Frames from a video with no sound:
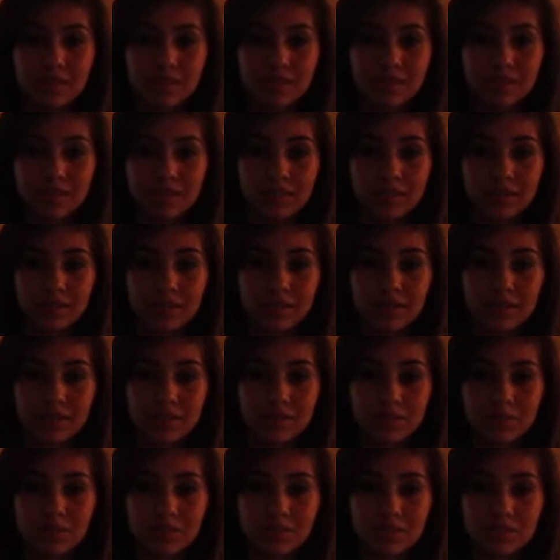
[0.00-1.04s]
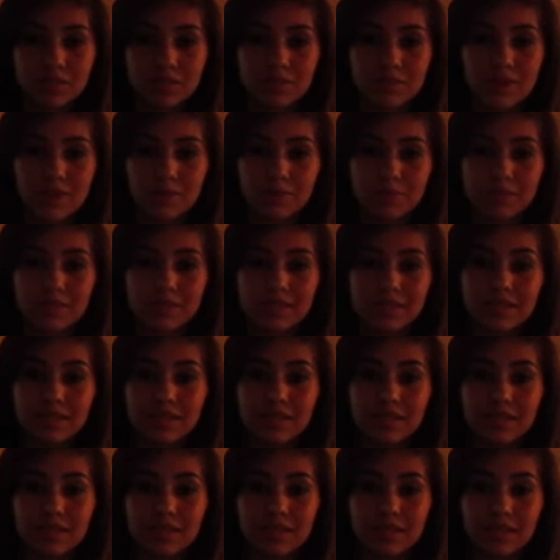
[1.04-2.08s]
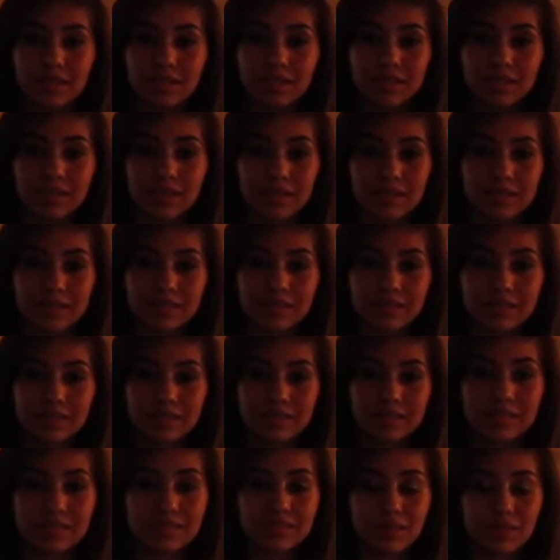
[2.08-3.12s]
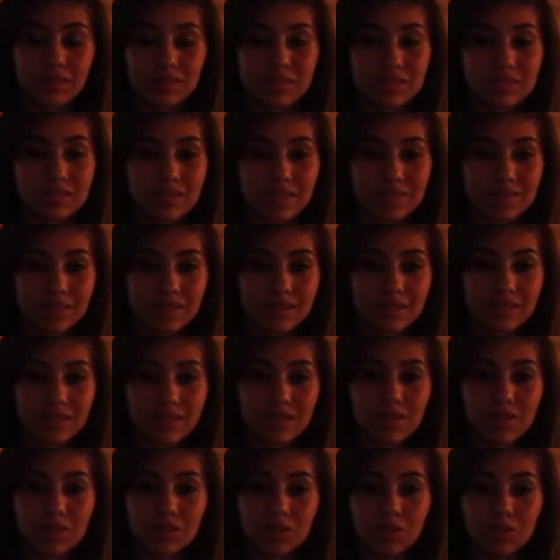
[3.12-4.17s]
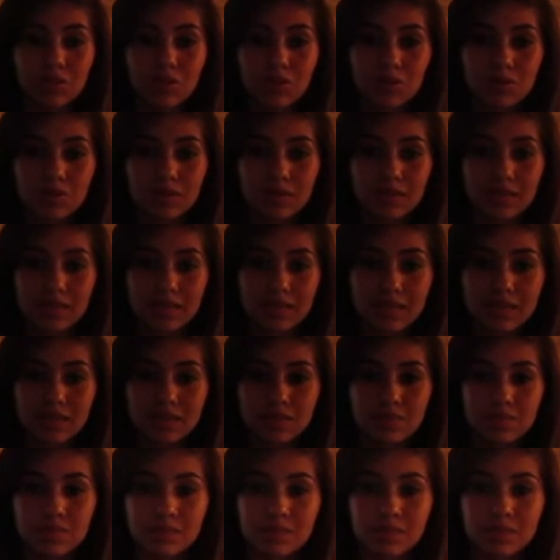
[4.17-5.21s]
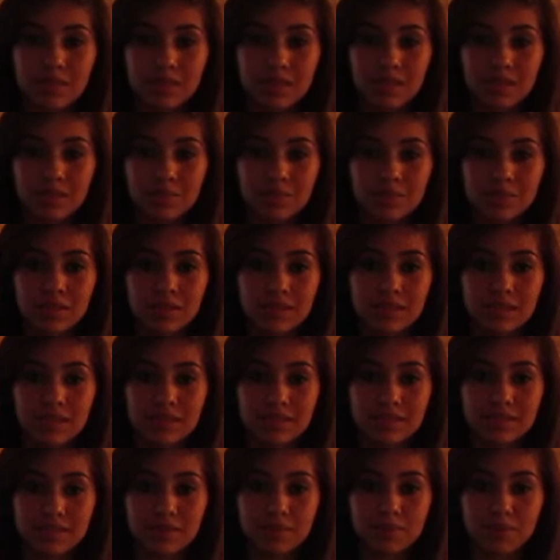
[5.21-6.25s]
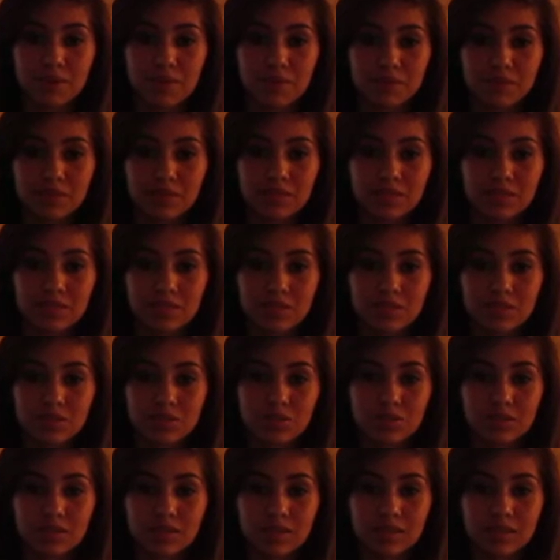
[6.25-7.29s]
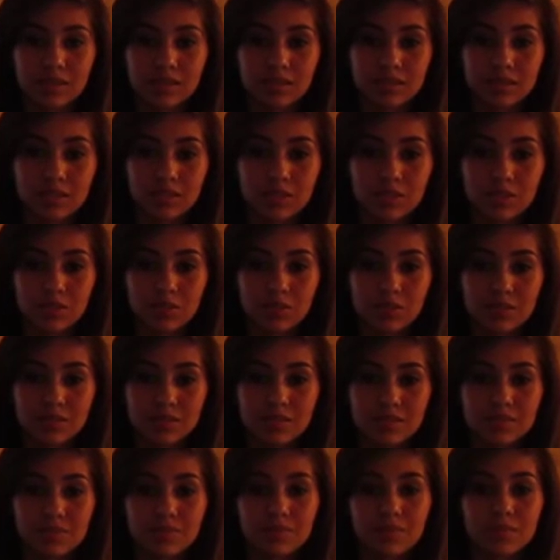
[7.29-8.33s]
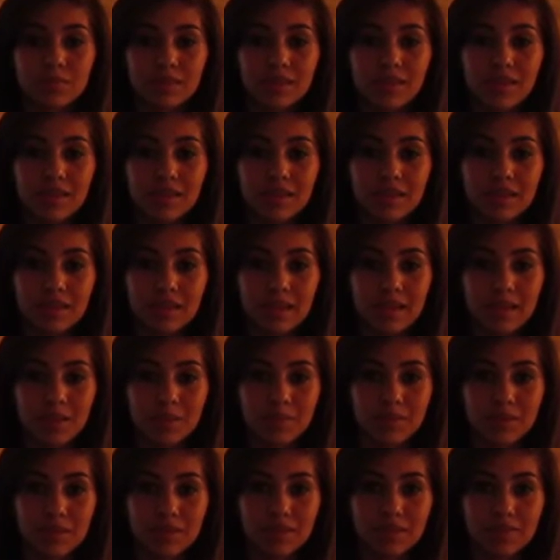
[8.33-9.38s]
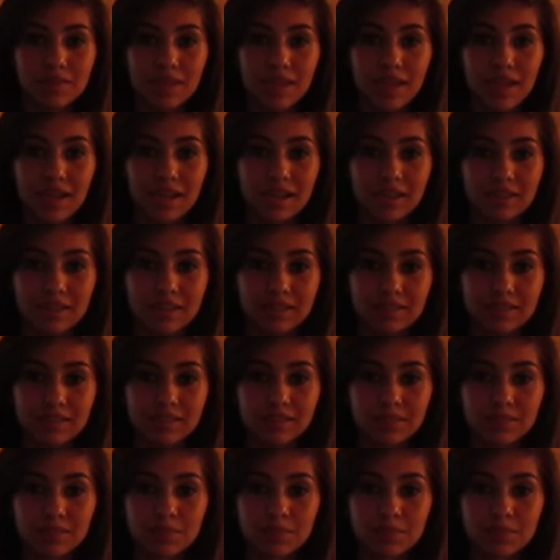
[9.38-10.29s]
The lyric was adopted in 1977. The local anthem's name is a reference to the indigenous name of the island.